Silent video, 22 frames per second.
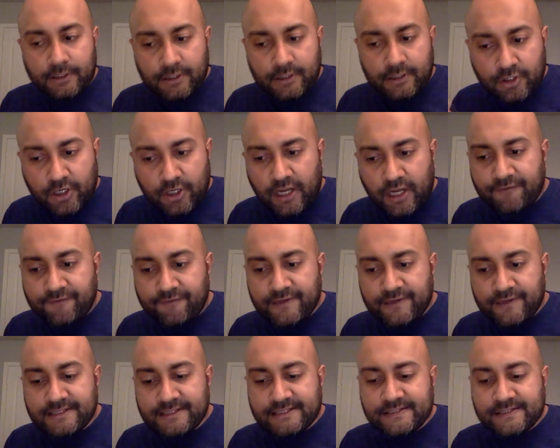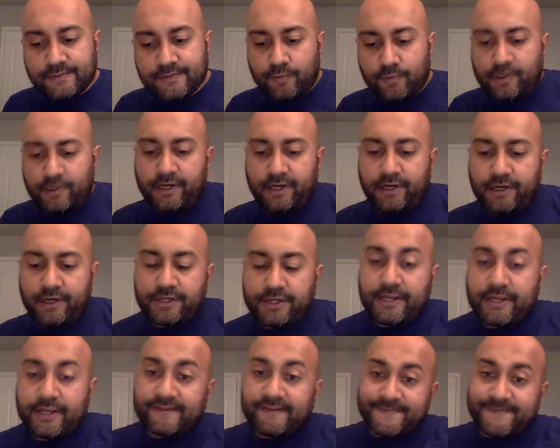conference where
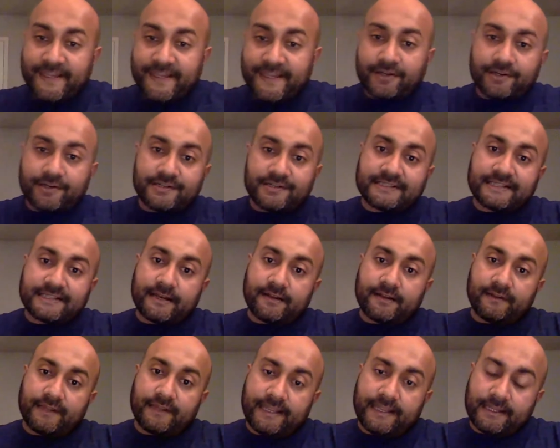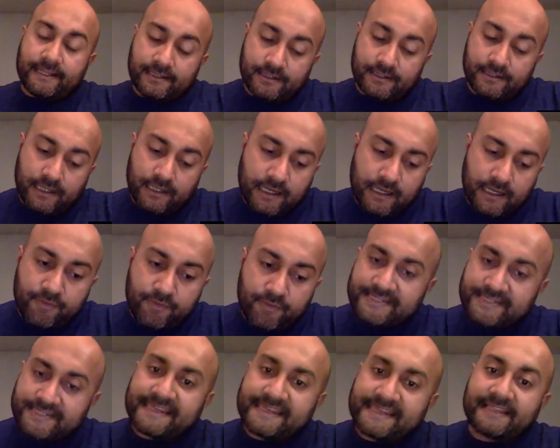you have speakers kind of like
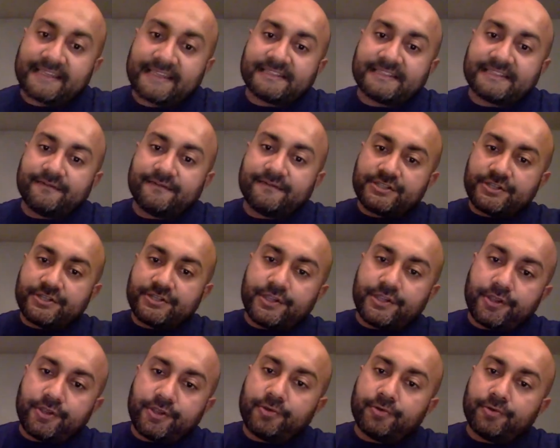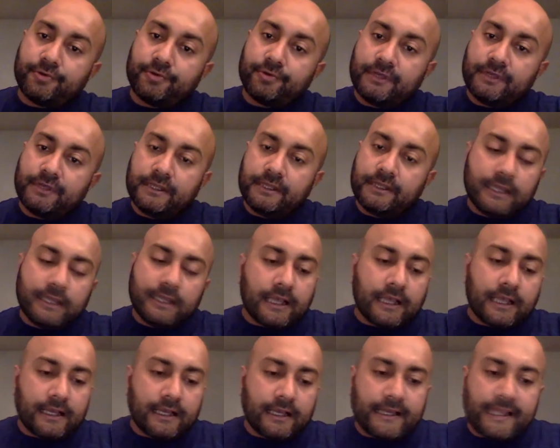presenting stuff to you,
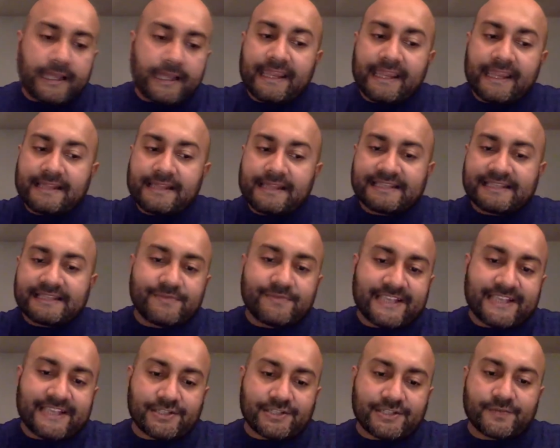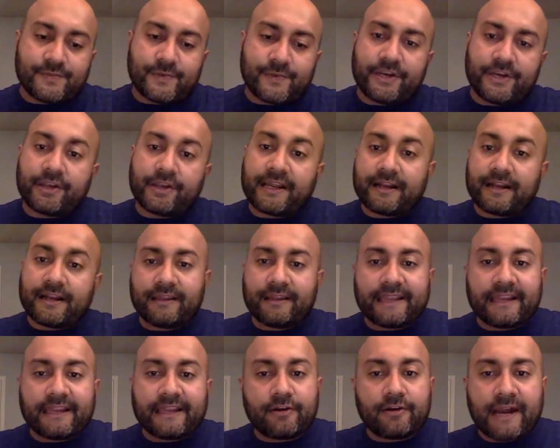and then some sessions where you're kind of
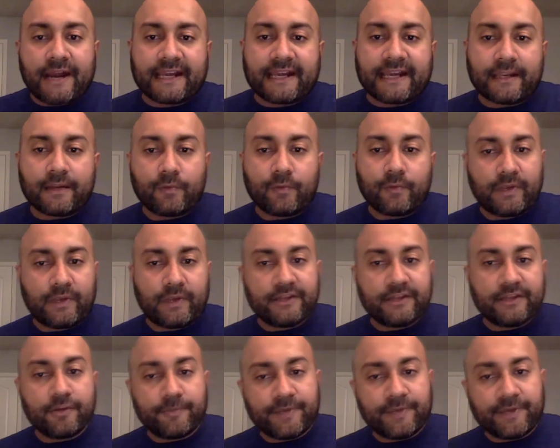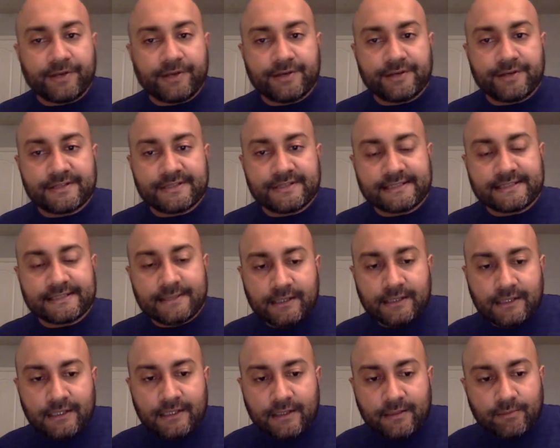like interacting with your peers.
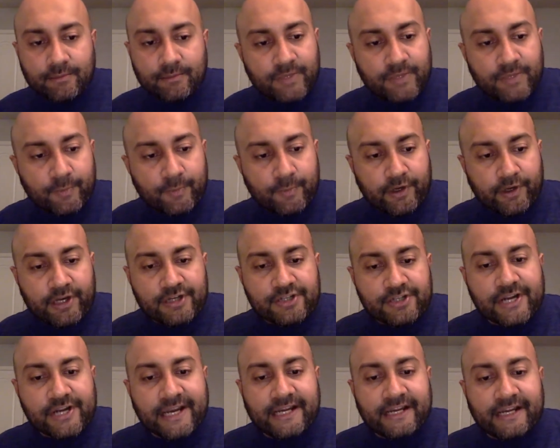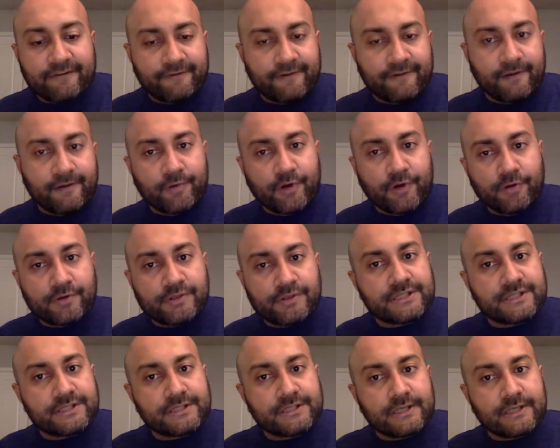But we're going to try a different
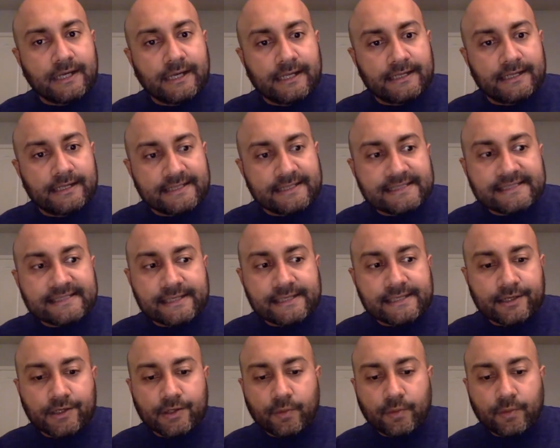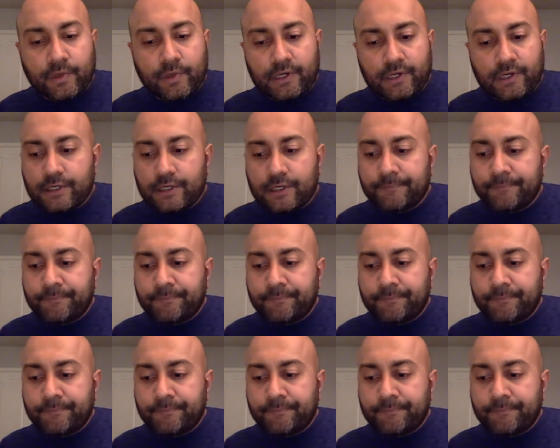approach this year, where